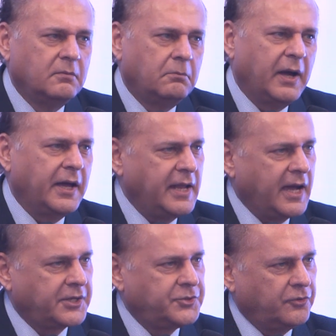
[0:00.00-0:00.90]
by an
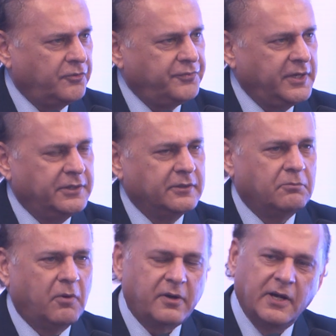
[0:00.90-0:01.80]
act of either
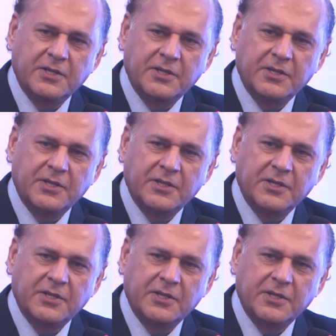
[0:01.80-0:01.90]
moral